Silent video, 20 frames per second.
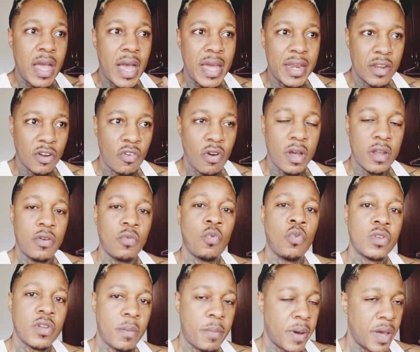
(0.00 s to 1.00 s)
underground
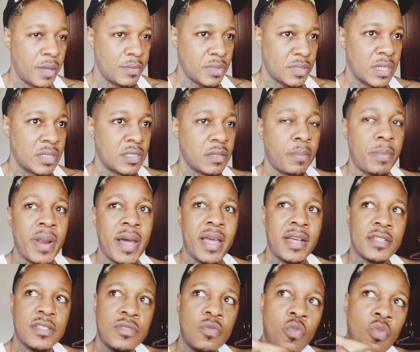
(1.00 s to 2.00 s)
water pipes that supply
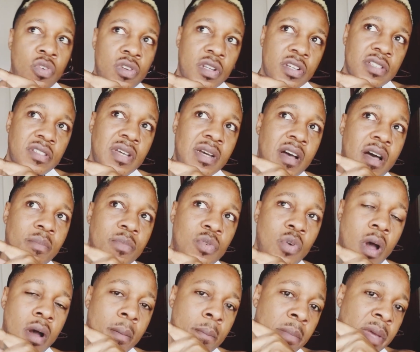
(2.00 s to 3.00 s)
us the waters that come
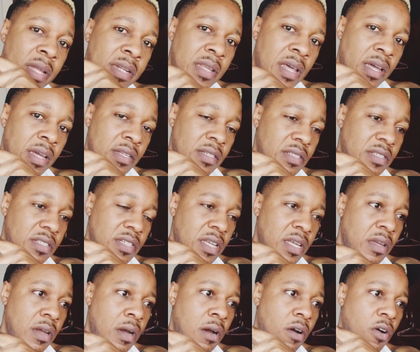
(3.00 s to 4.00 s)
to our big tanks
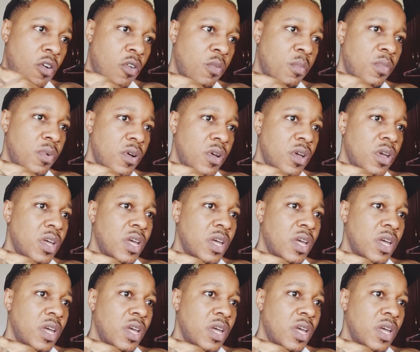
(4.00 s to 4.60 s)
here at home.